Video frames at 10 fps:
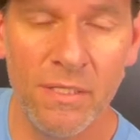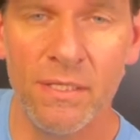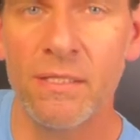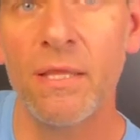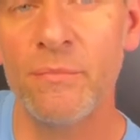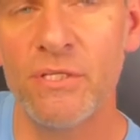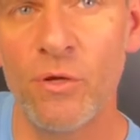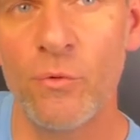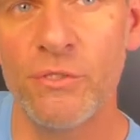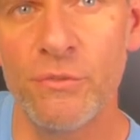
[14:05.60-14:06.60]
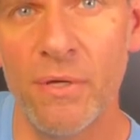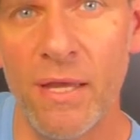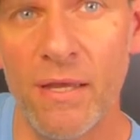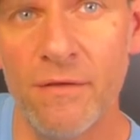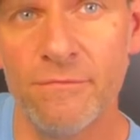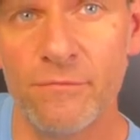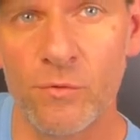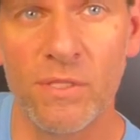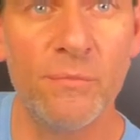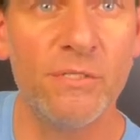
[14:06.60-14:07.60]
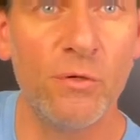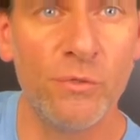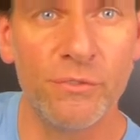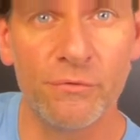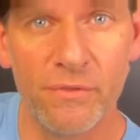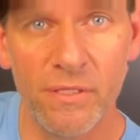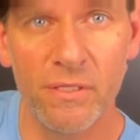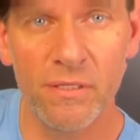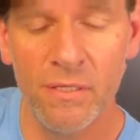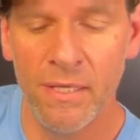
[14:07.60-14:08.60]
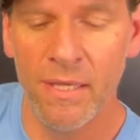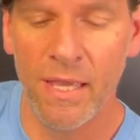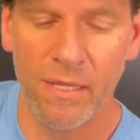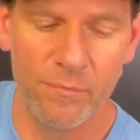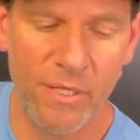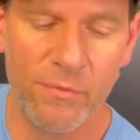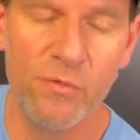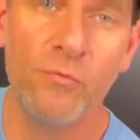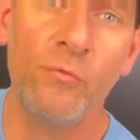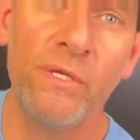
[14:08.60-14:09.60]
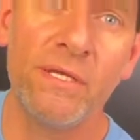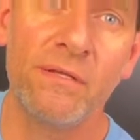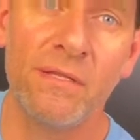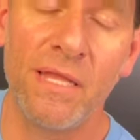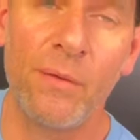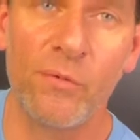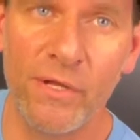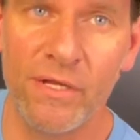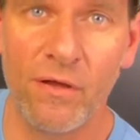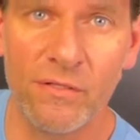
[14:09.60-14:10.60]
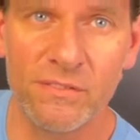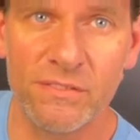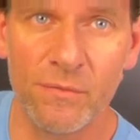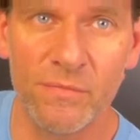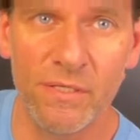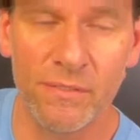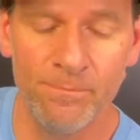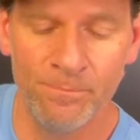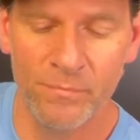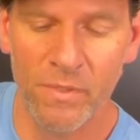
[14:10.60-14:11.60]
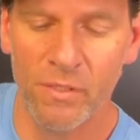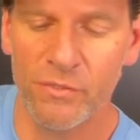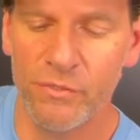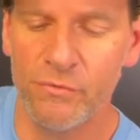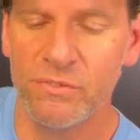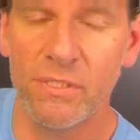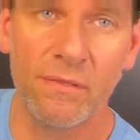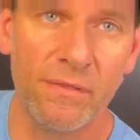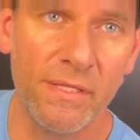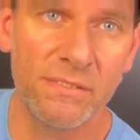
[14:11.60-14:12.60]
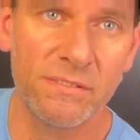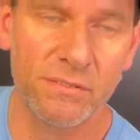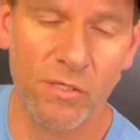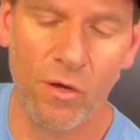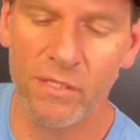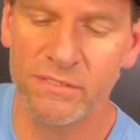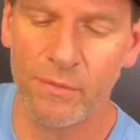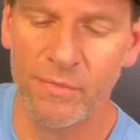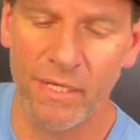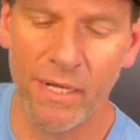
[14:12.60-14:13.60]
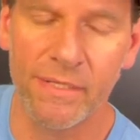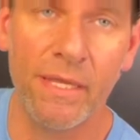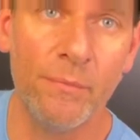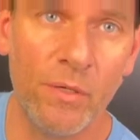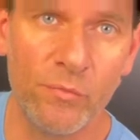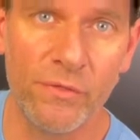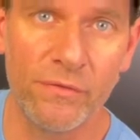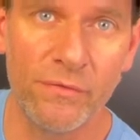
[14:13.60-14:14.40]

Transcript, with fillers: Let me know what you have, or let me know what you're thinking, and maybe we can collaborate on something using this concept that I came up with.